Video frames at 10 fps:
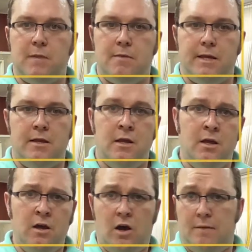Maybe
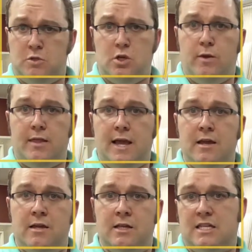I'm doing
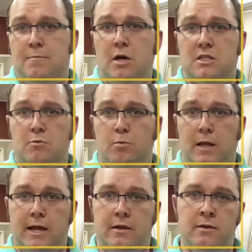that. Let's say a basketball
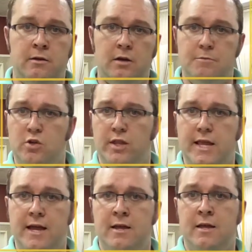player, I'm
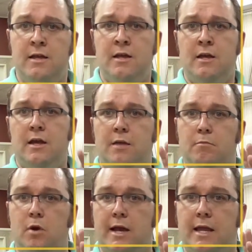doing that,
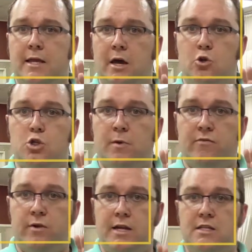and my coach or my
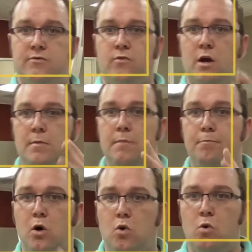friend is throwing me a
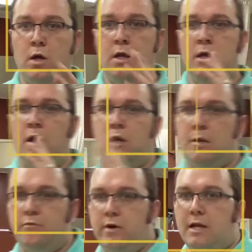ball, and
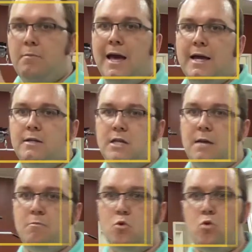I'm throwing it back as
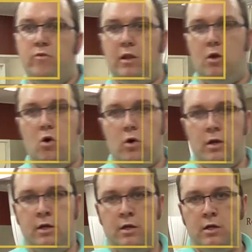I move
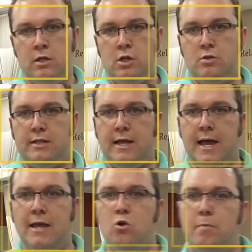along using
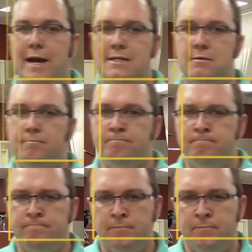that ankle pattern.